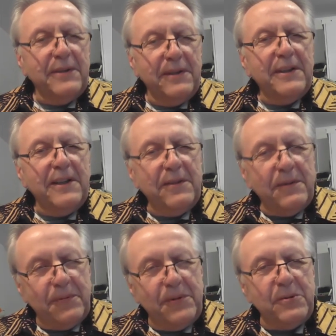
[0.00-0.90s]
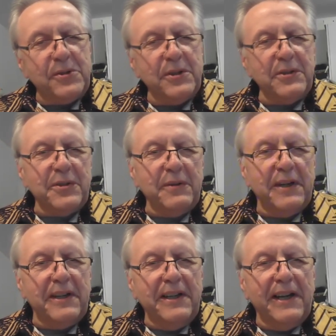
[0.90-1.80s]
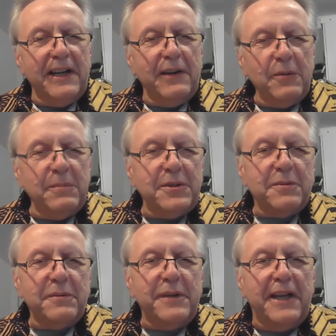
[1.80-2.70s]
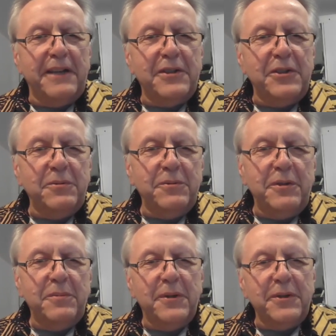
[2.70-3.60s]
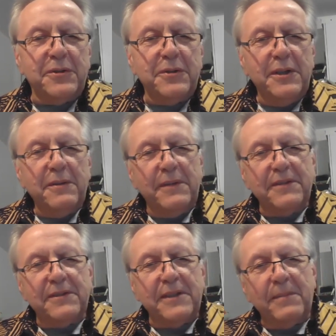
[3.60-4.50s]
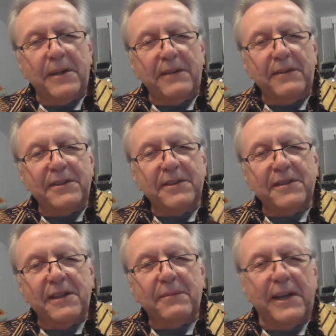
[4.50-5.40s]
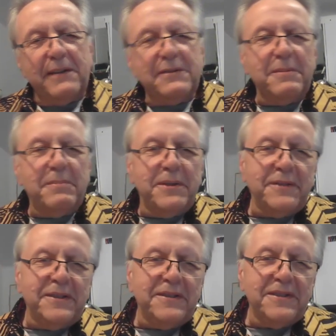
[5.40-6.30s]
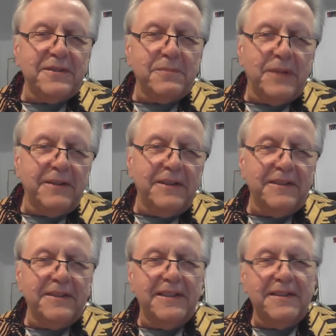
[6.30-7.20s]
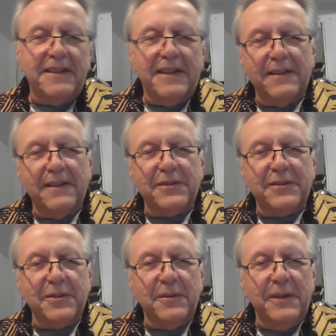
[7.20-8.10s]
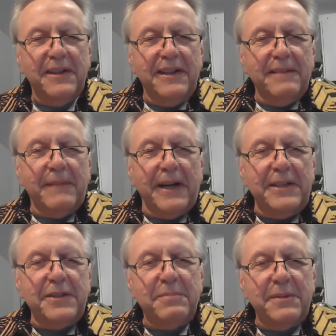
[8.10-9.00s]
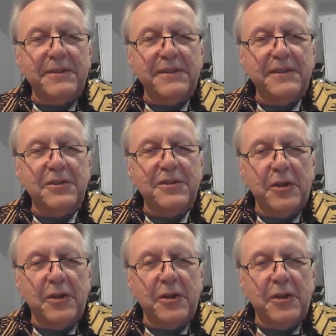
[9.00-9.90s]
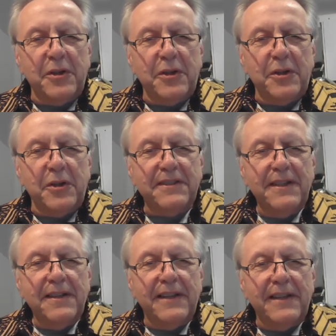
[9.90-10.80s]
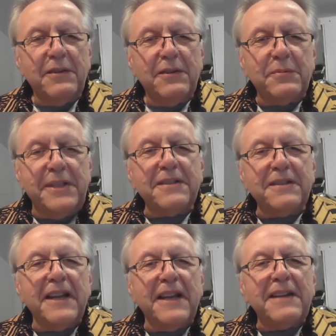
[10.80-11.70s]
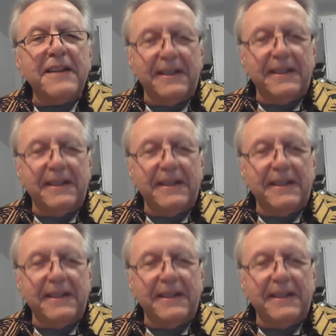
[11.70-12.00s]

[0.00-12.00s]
in the future. So I always create a universe where some characters have guest appearances, one in the other. So my experience in Germany says that the readers like that.